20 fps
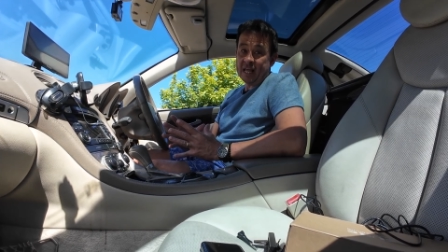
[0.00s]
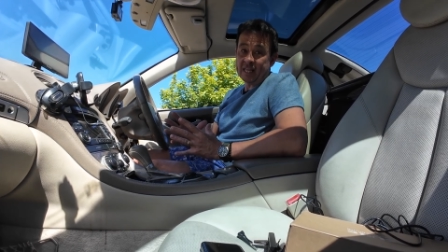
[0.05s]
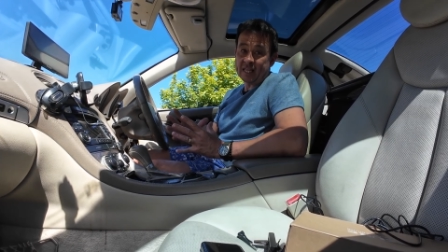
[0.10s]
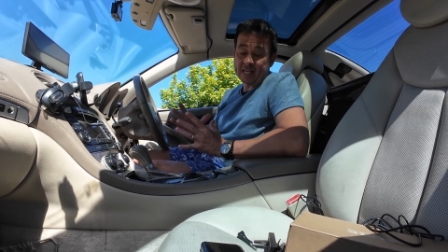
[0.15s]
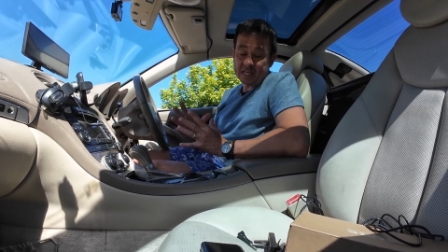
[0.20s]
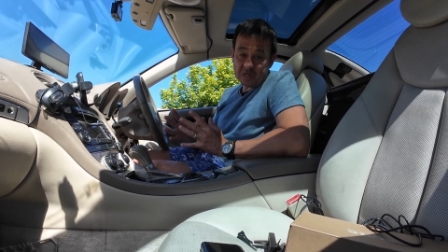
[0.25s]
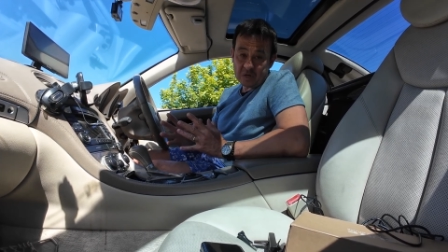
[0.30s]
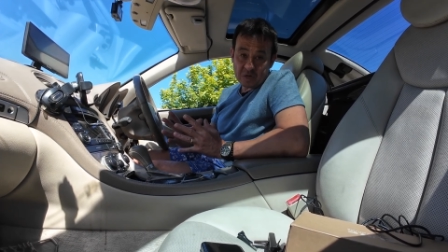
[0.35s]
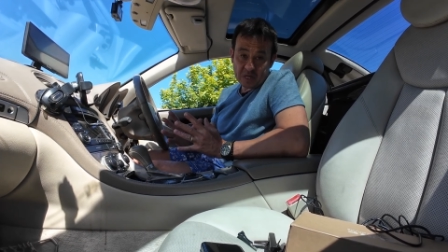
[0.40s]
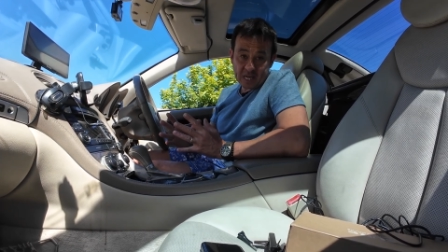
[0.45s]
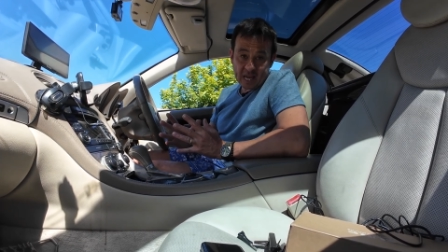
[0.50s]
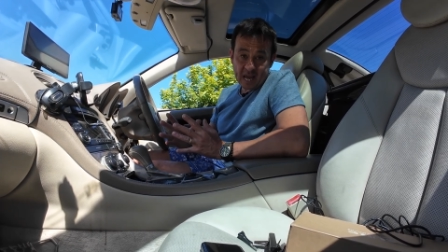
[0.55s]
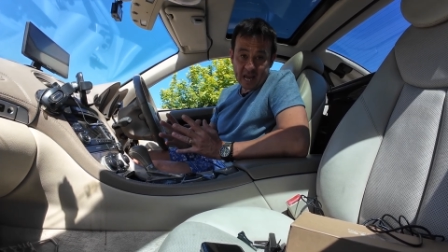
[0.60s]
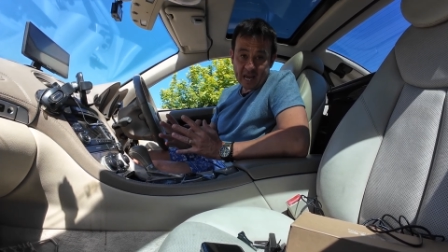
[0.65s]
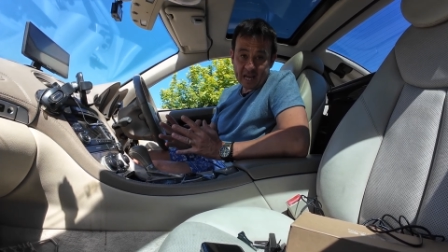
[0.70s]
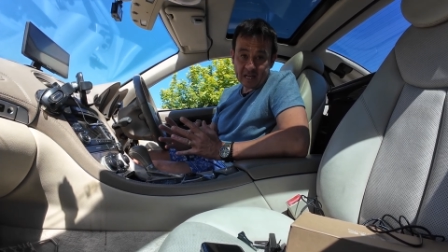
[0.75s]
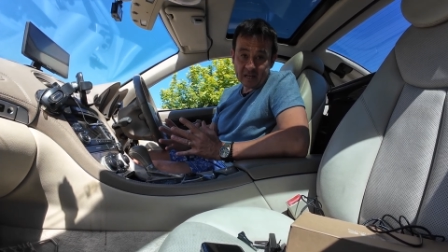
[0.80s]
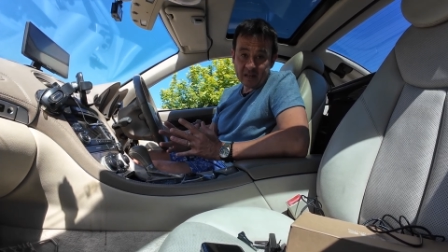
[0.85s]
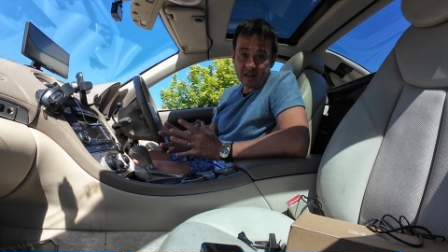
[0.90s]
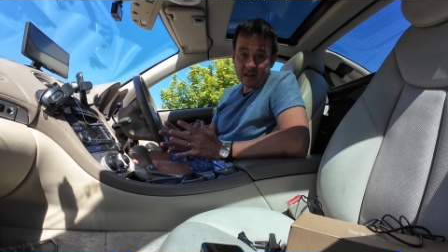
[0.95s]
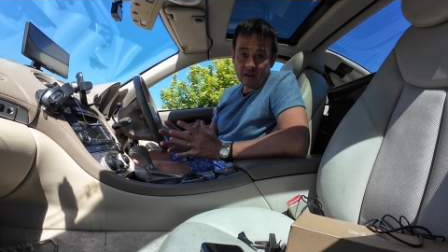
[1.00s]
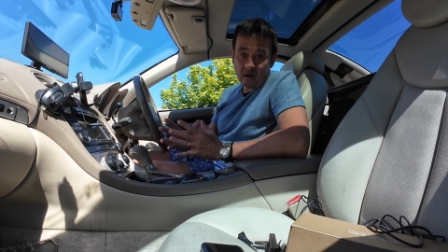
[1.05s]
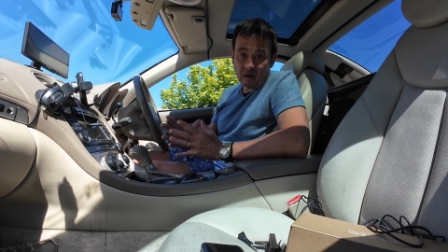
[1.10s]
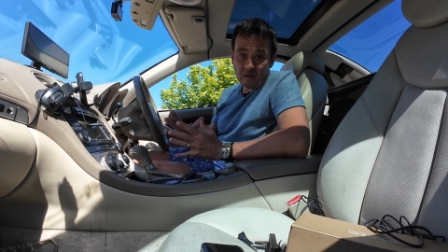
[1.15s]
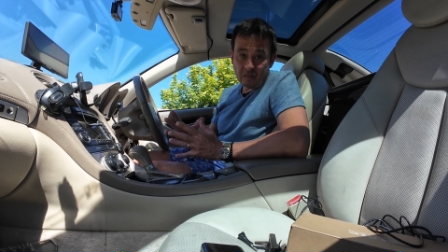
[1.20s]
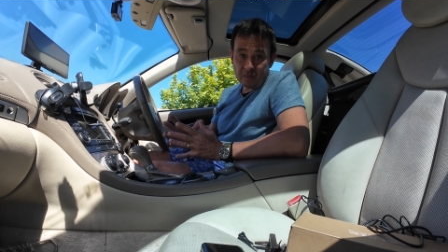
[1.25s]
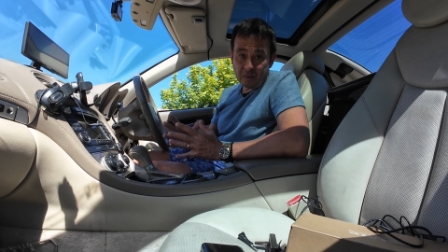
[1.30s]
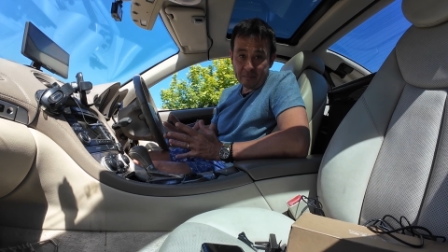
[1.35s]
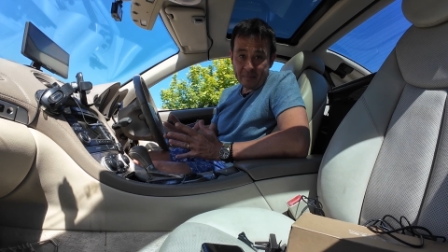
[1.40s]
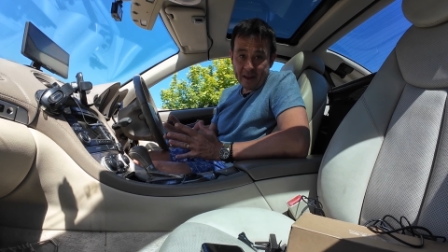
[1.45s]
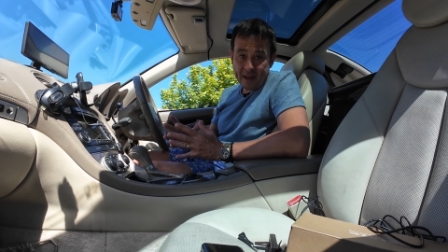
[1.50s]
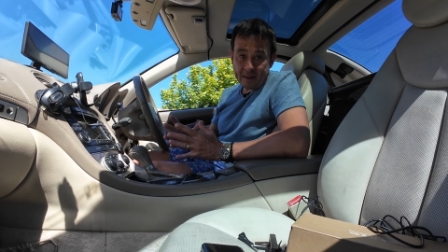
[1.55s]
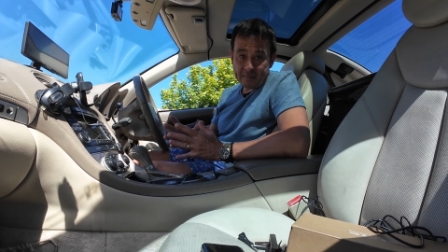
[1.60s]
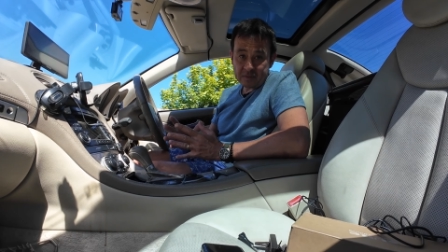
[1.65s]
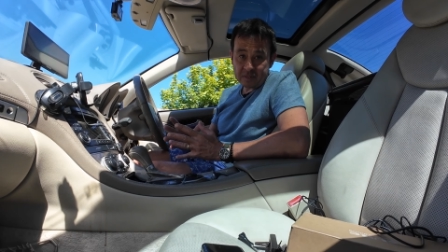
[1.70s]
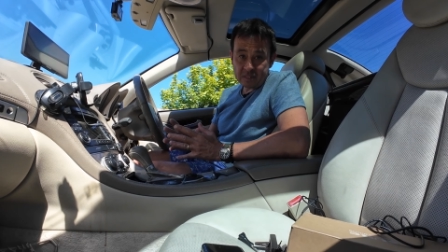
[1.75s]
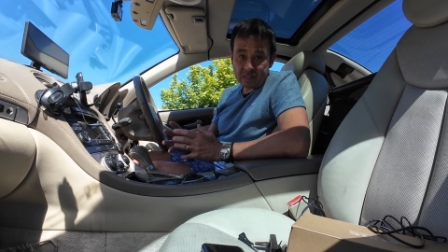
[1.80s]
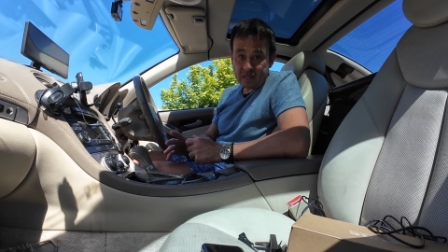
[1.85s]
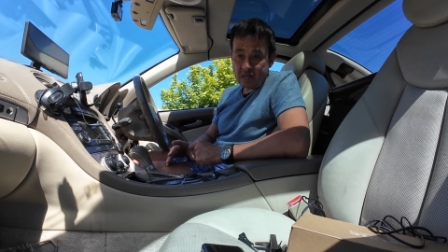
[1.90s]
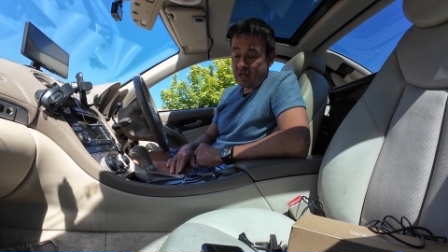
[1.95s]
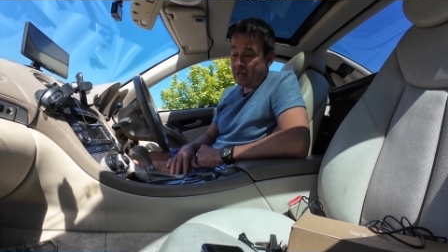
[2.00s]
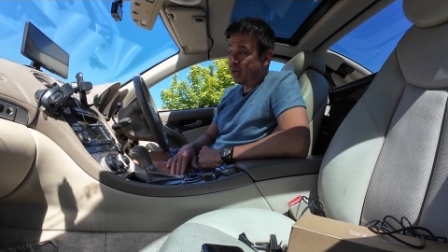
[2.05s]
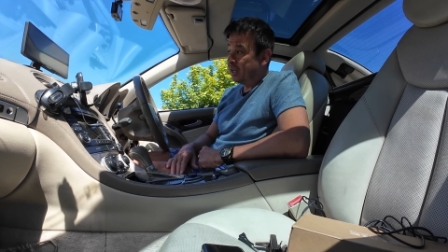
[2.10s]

that you can on the maps.